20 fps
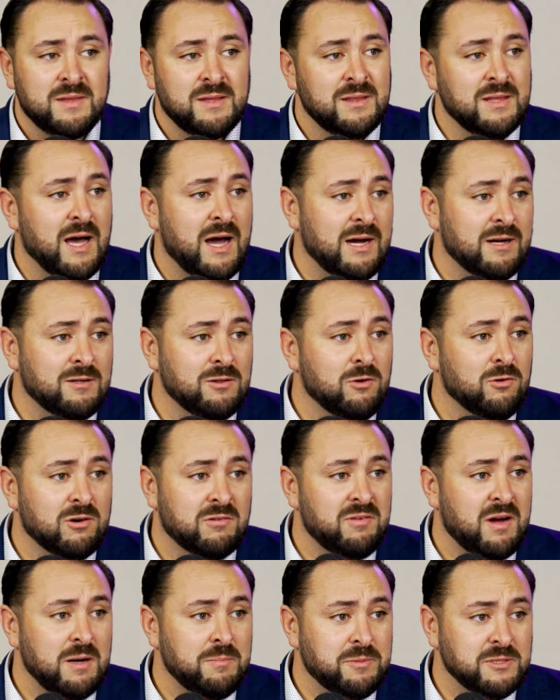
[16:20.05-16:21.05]
Not
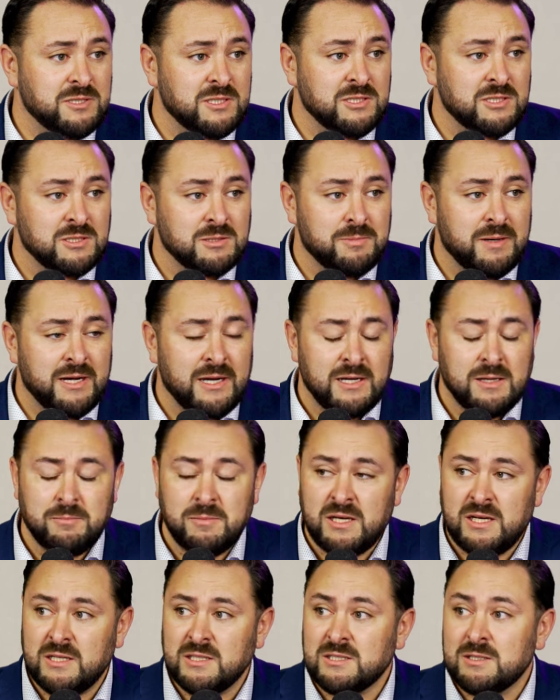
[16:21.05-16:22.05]
glorified positions by any right.
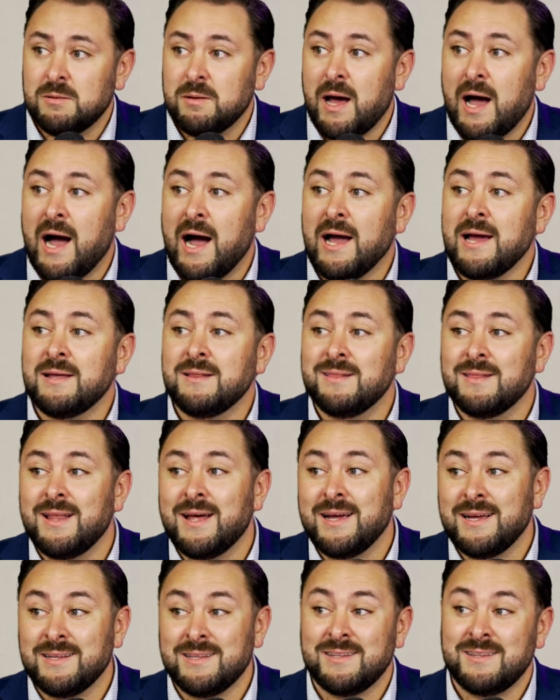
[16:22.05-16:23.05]
means. I
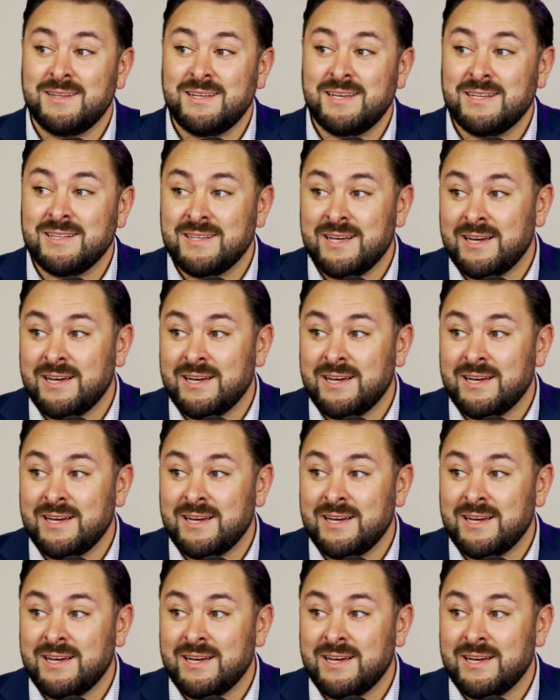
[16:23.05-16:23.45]
liked the